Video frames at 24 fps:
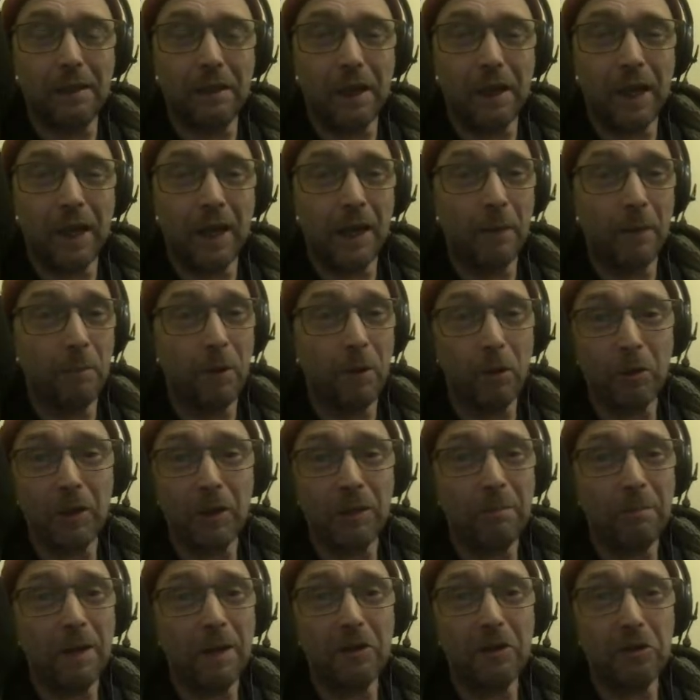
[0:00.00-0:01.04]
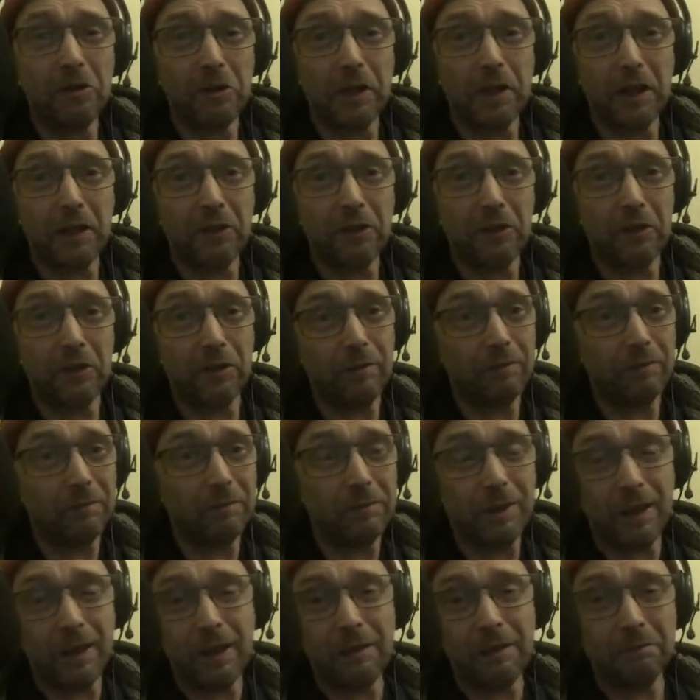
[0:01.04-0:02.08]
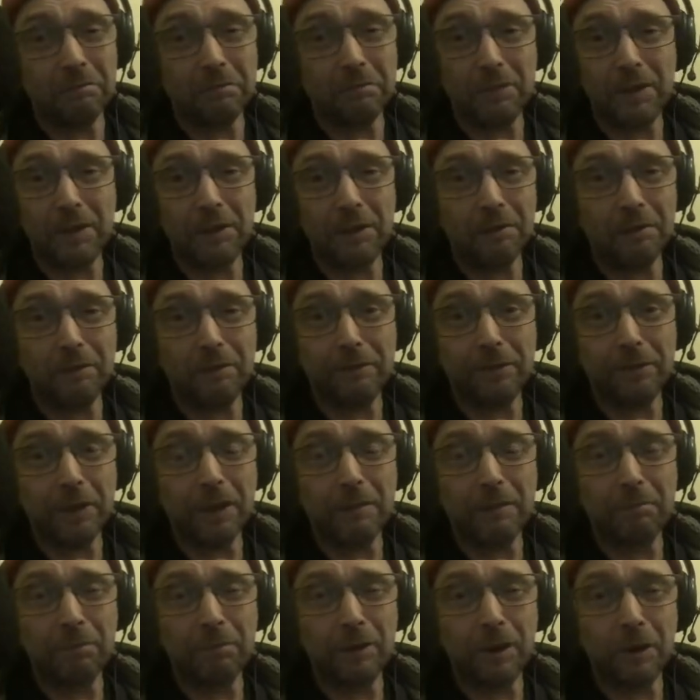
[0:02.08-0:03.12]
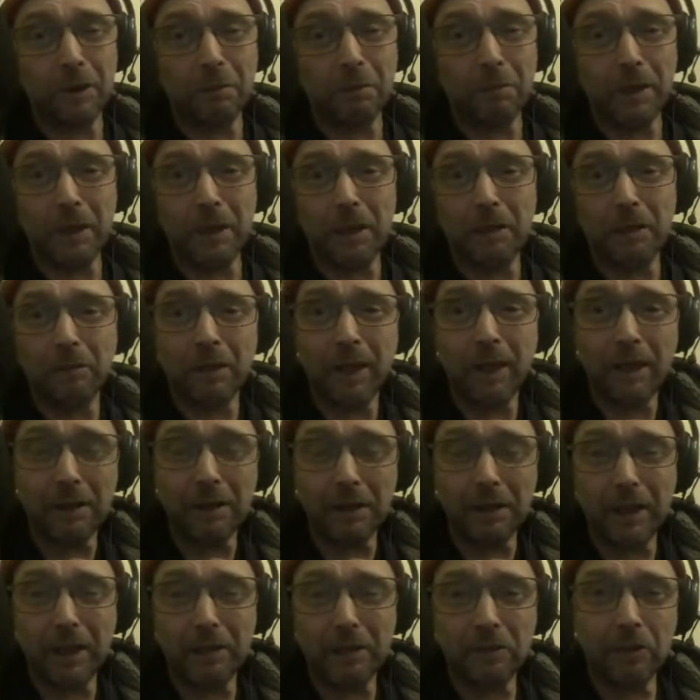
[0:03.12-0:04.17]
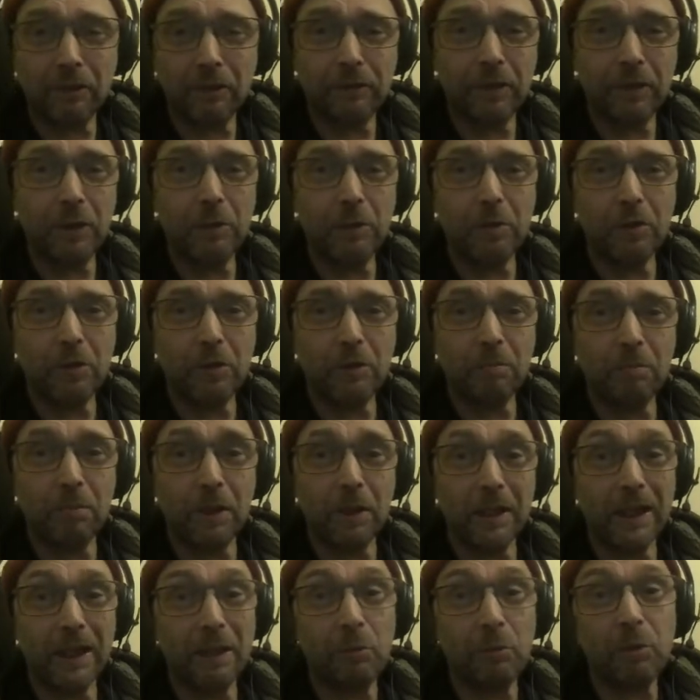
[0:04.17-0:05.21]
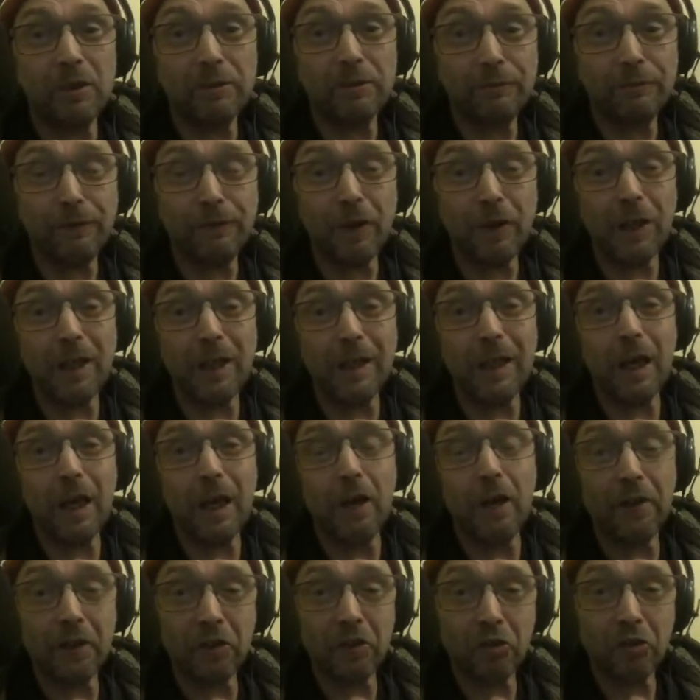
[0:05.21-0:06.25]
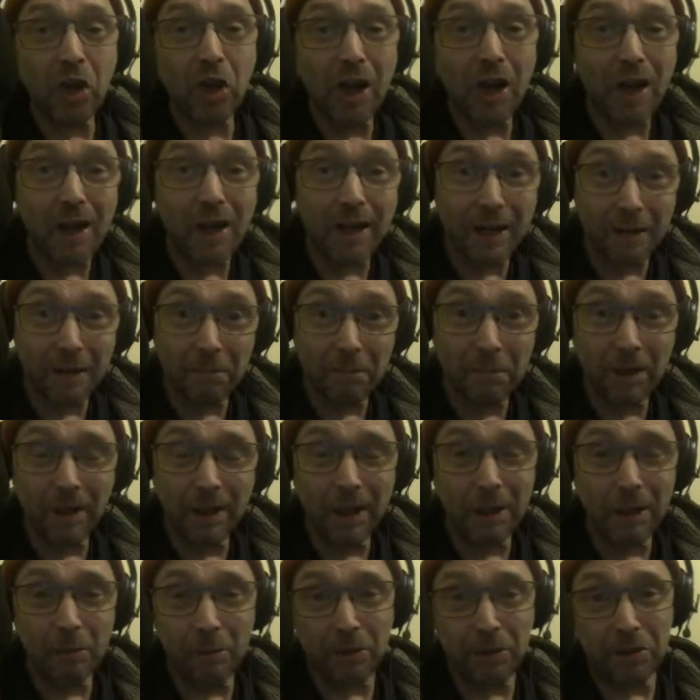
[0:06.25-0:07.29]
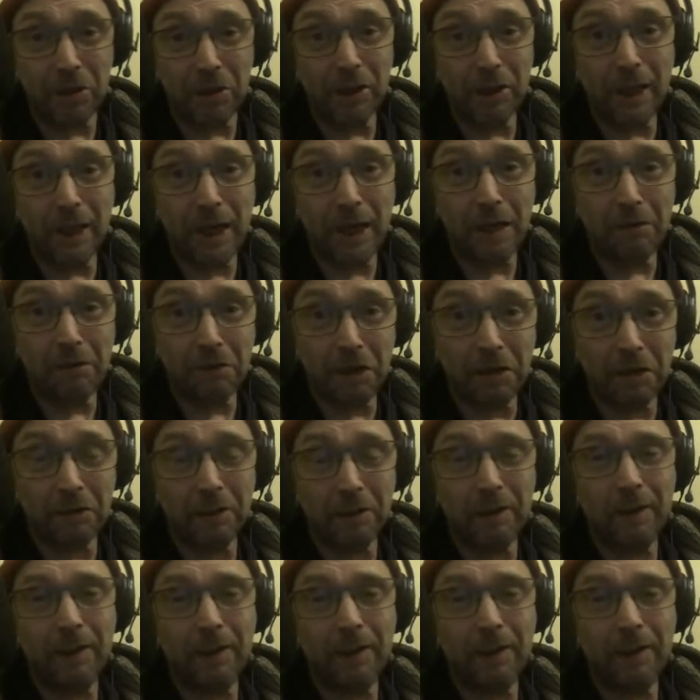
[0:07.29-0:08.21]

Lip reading: And I'm not going to mention it because you'll fucking block me and I'll get kicked off YouTube. But it was fucking, at the time, it was hilarious.